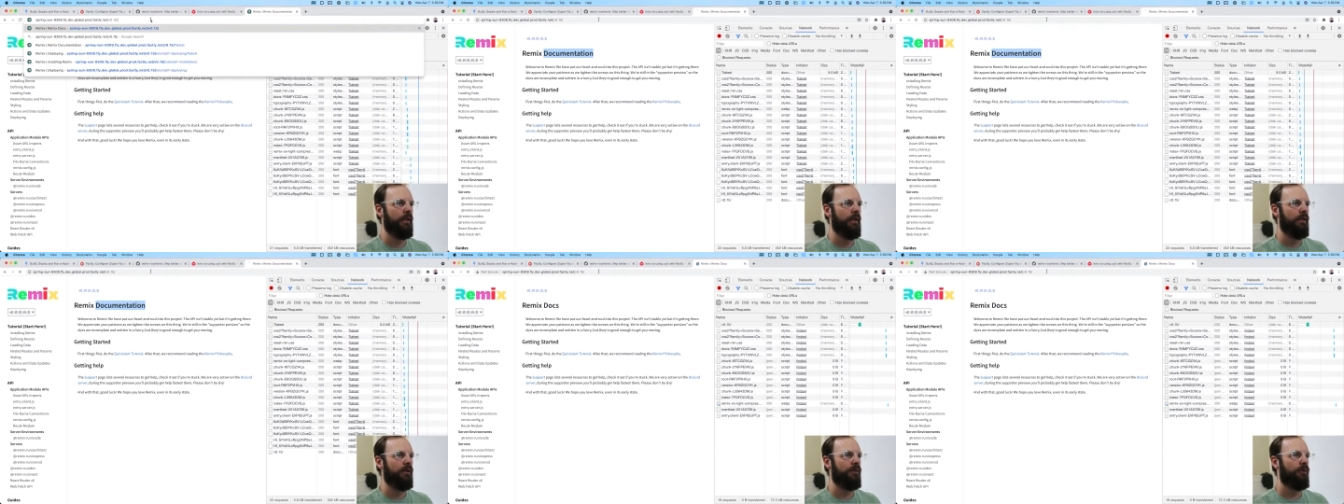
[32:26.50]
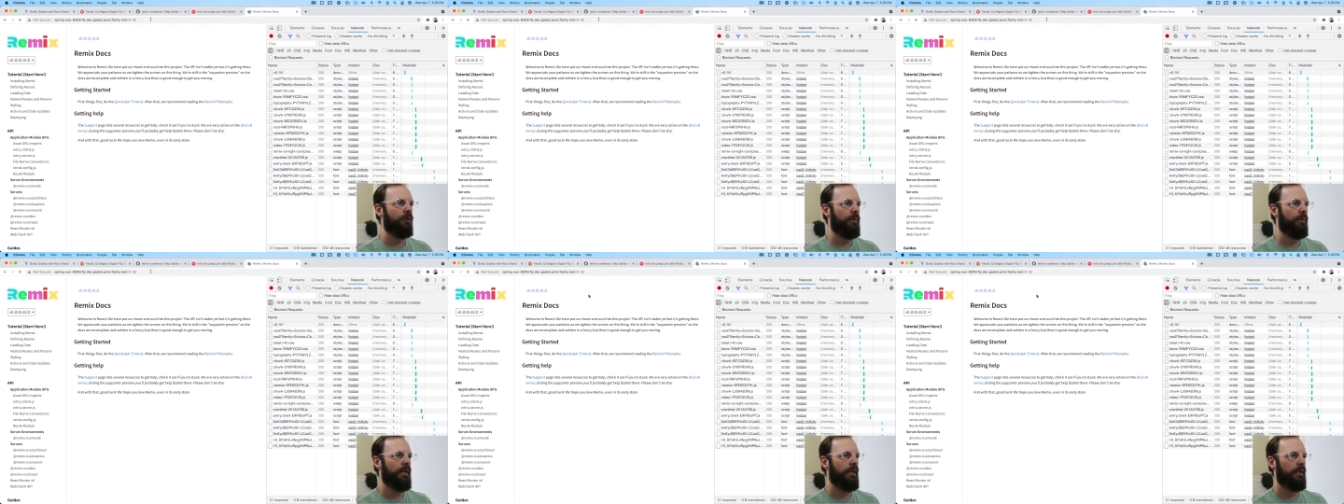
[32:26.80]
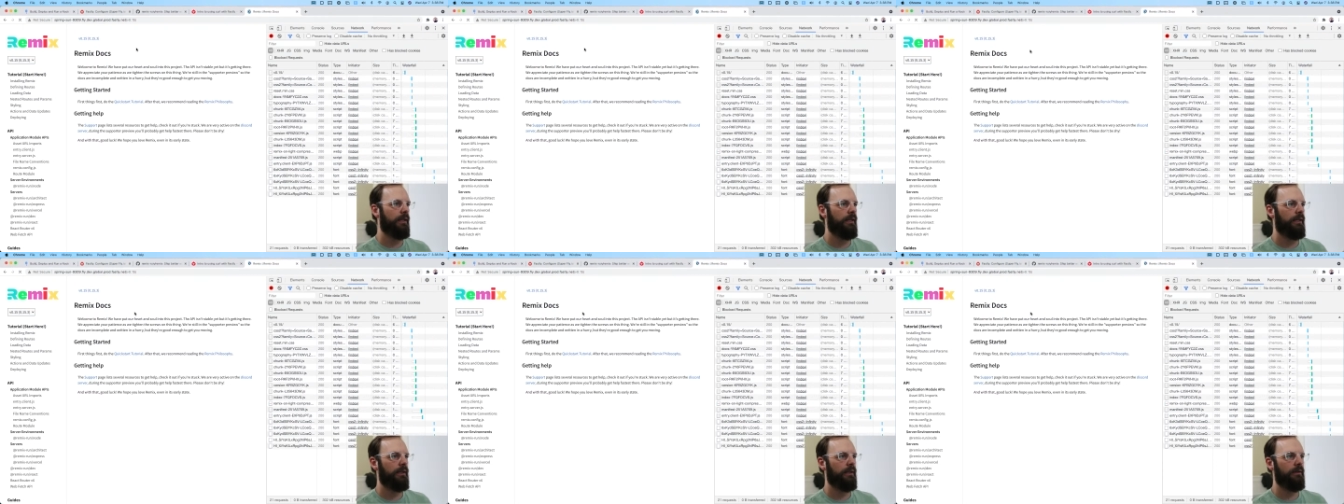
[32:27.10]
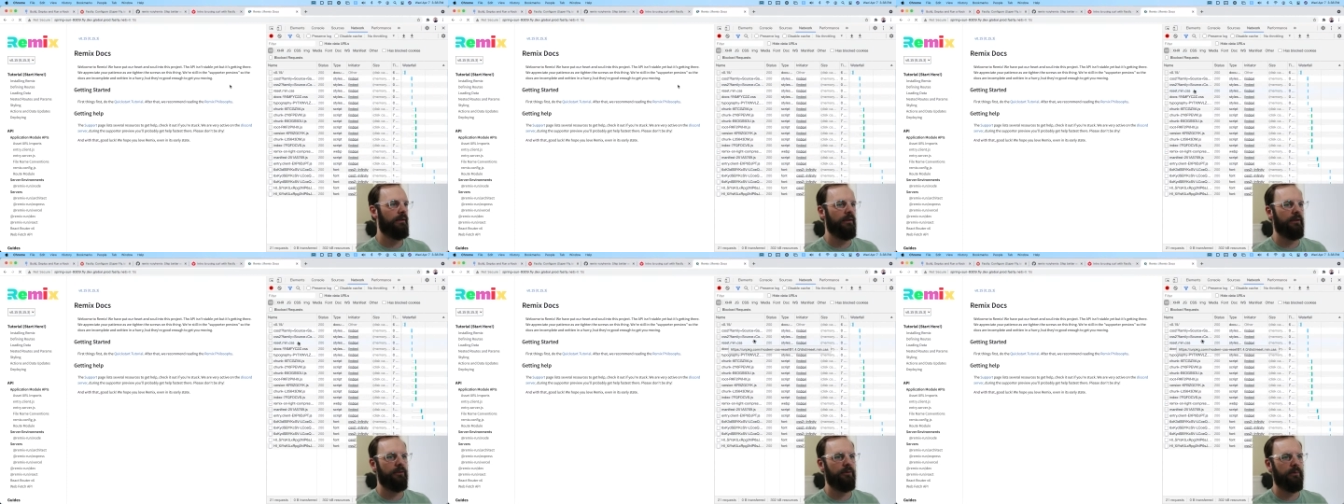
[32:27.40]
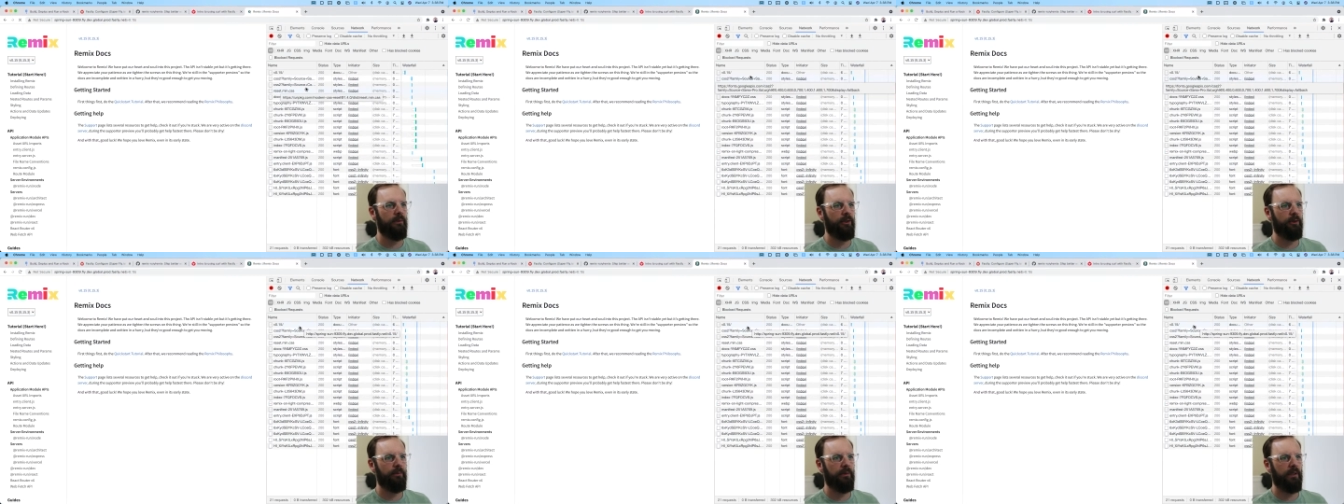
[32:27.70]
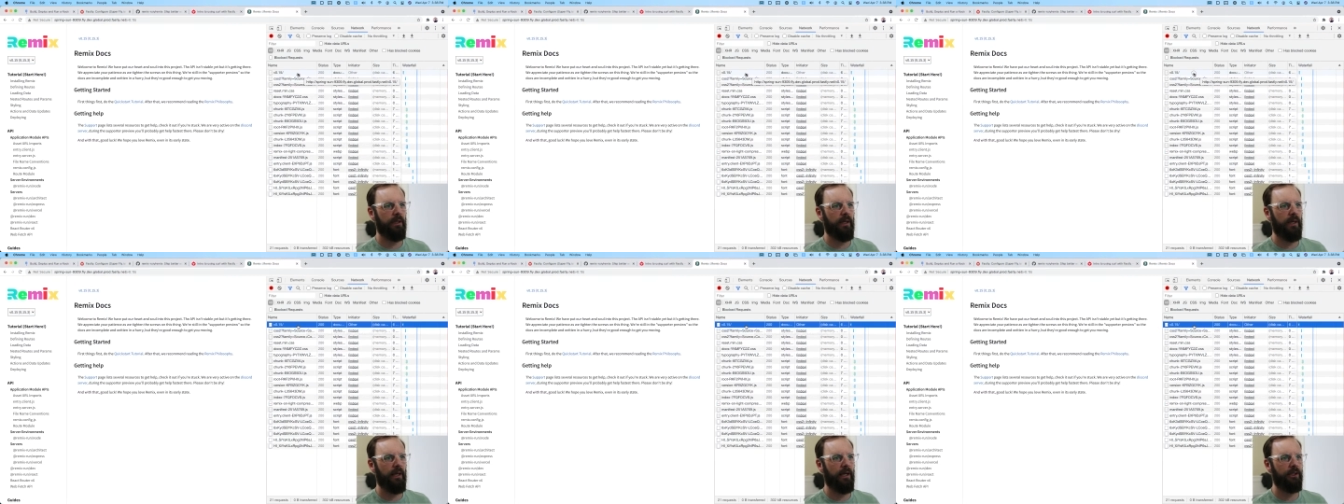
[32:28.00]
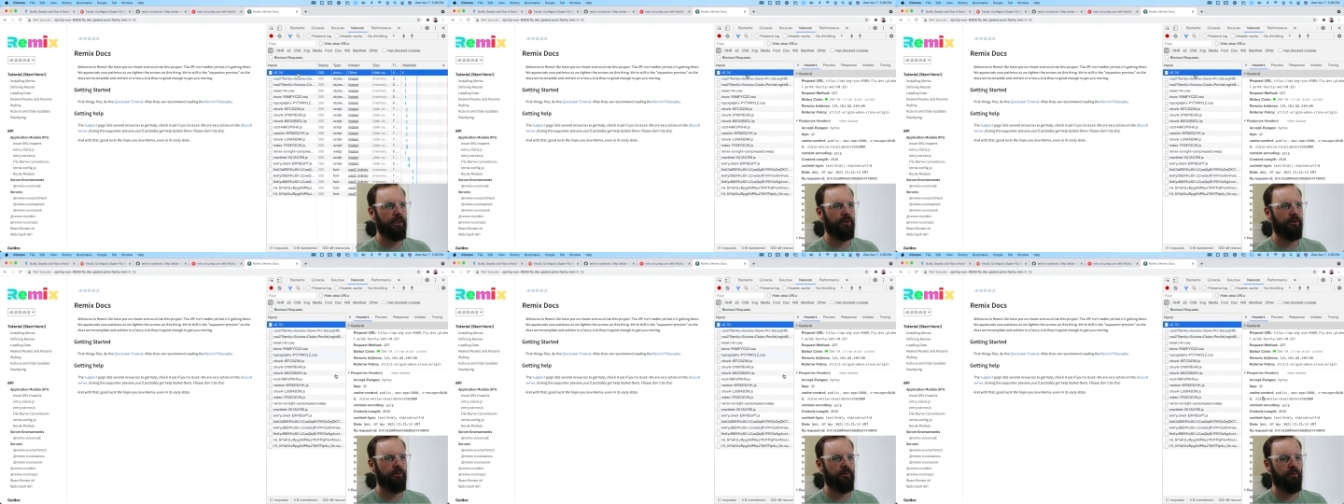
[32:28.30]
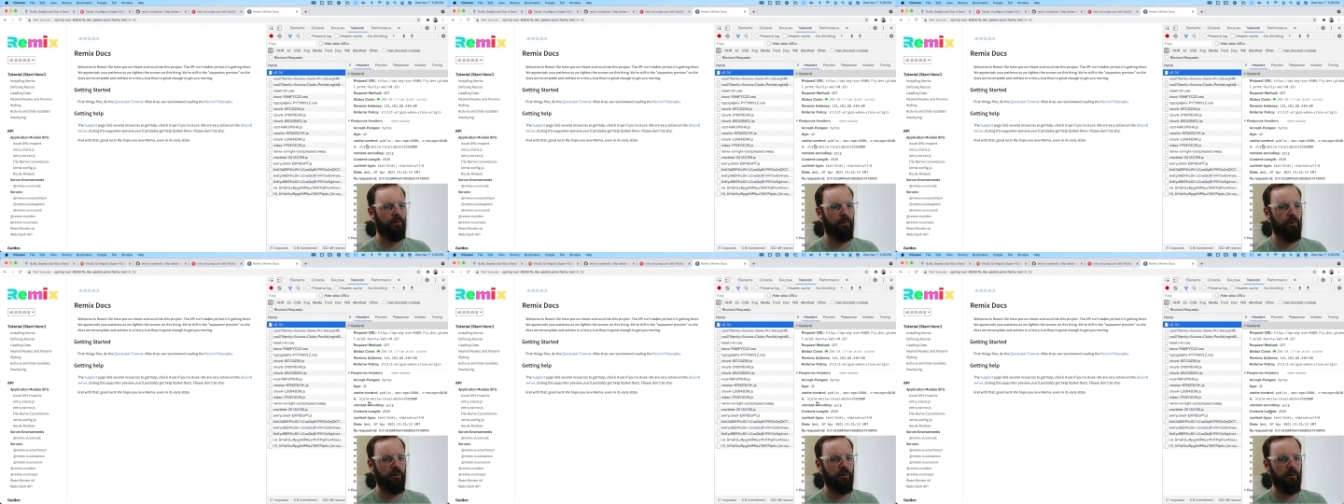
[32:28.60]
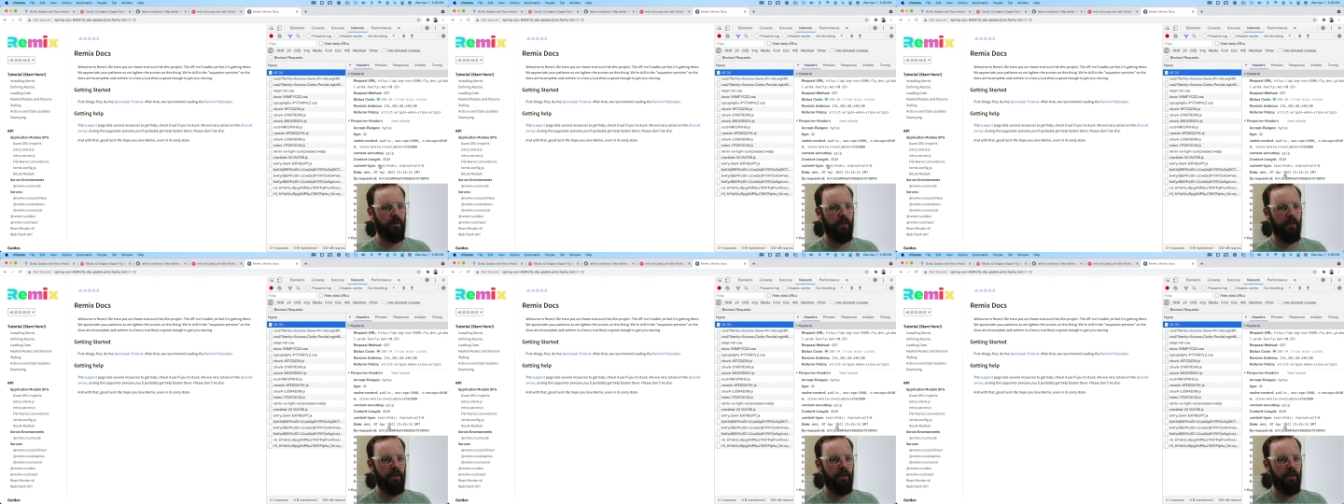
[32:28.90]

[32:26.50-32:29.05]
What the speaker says: So back here, this one has been cached for